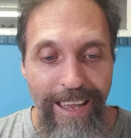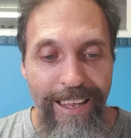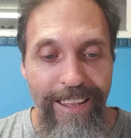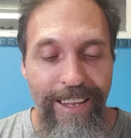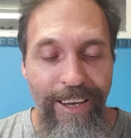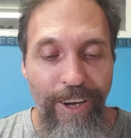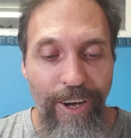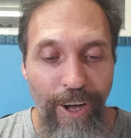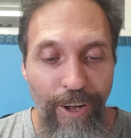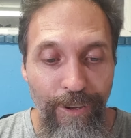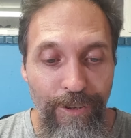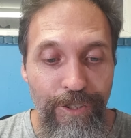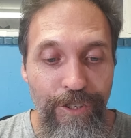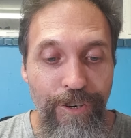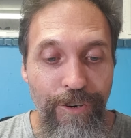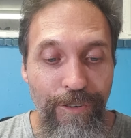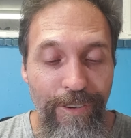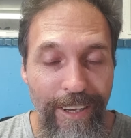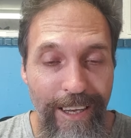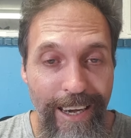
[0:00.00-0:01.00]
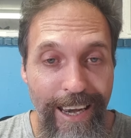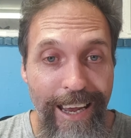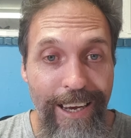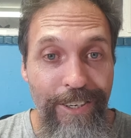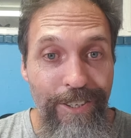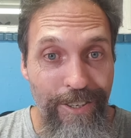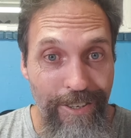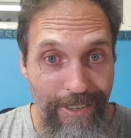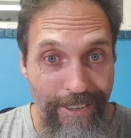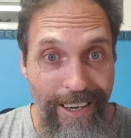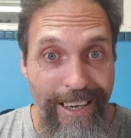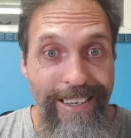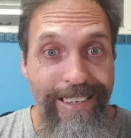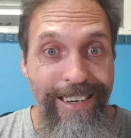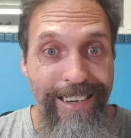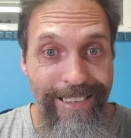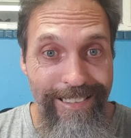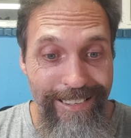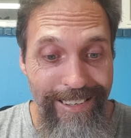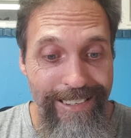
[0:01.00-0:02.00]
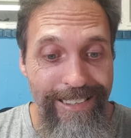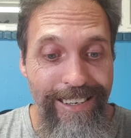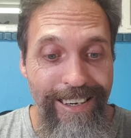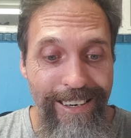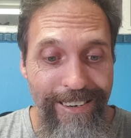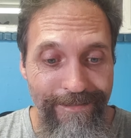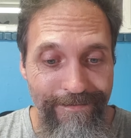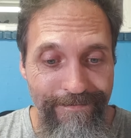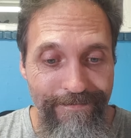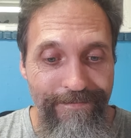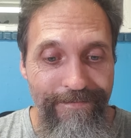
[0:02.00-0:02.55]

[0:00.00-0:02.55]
the cultural and national identity,